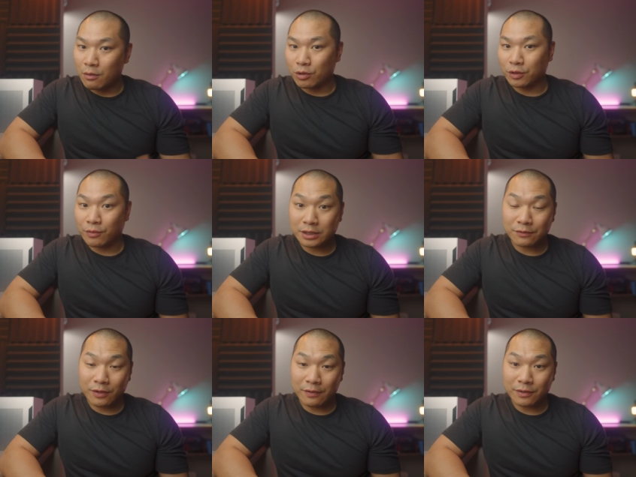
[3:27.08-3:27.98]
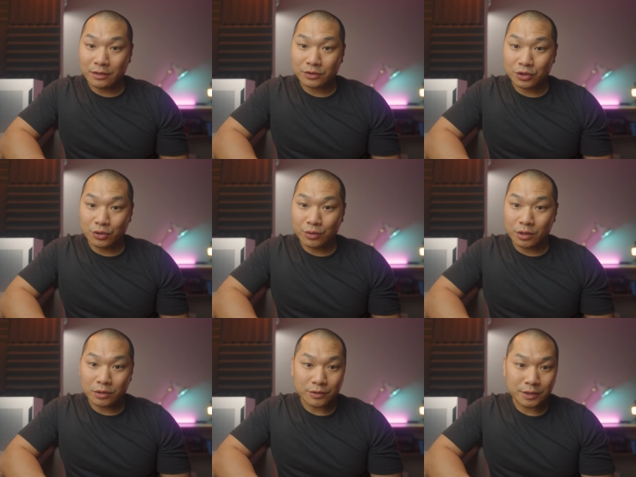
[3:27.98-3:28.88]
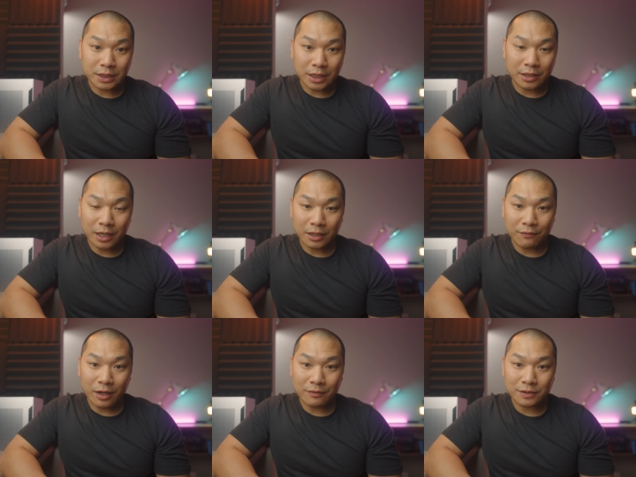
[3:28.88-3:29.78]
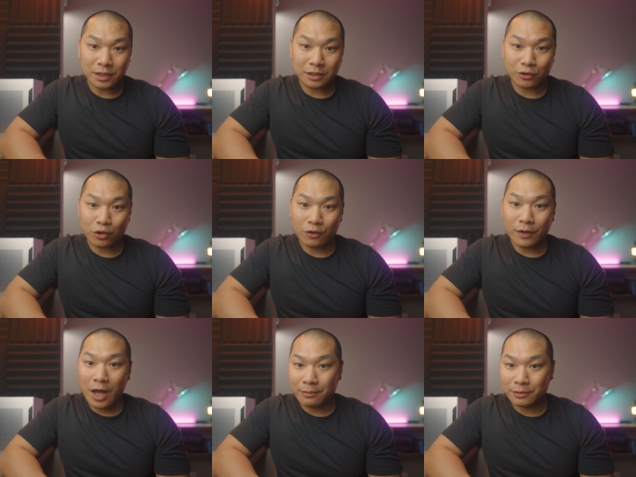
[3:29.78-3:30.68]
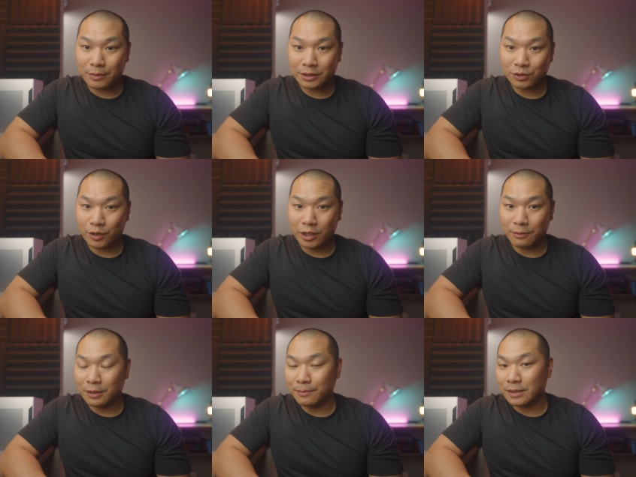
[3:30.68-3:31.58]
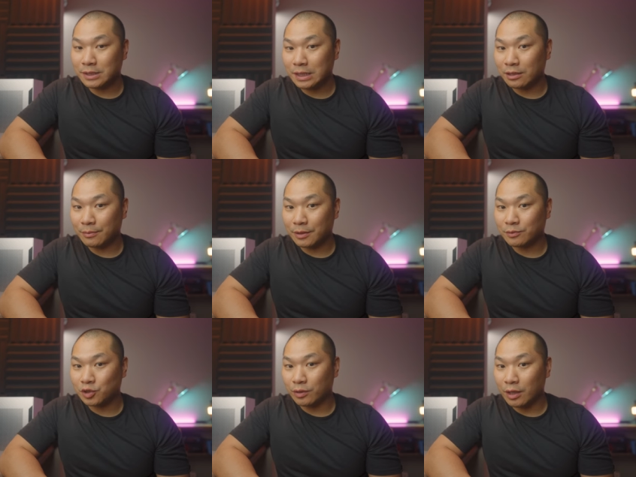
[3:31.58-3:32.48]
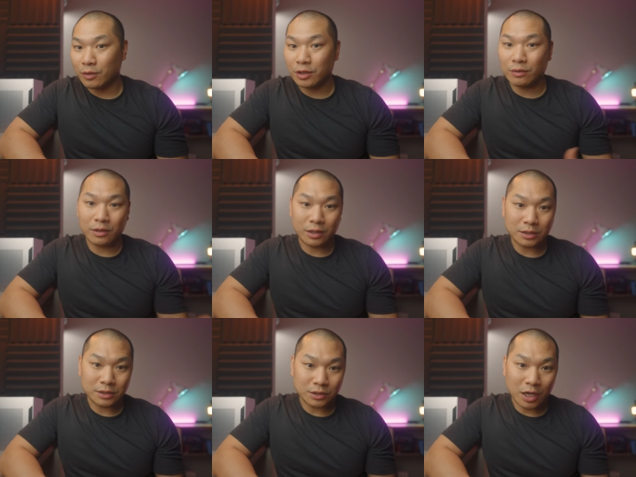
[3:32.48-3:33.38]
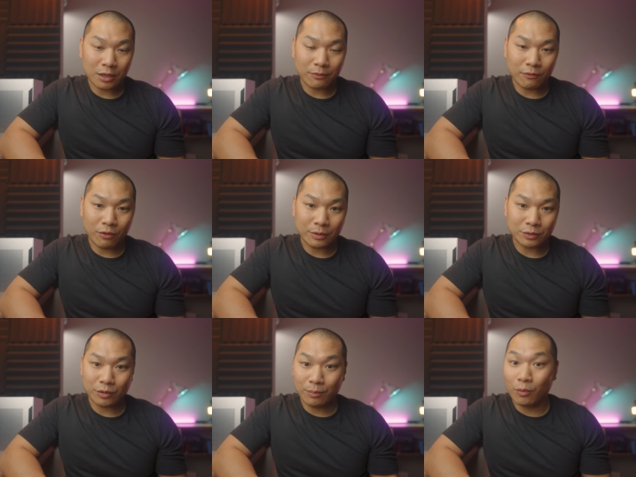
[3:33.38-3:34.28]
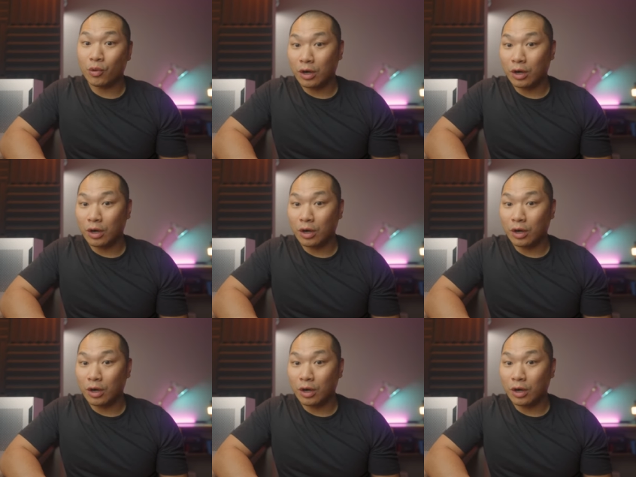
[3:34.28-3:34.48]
With the Ryzen 5000, you can also set a negative offset and curve optimizer and a PPT limit, so that way you can get stock performance with more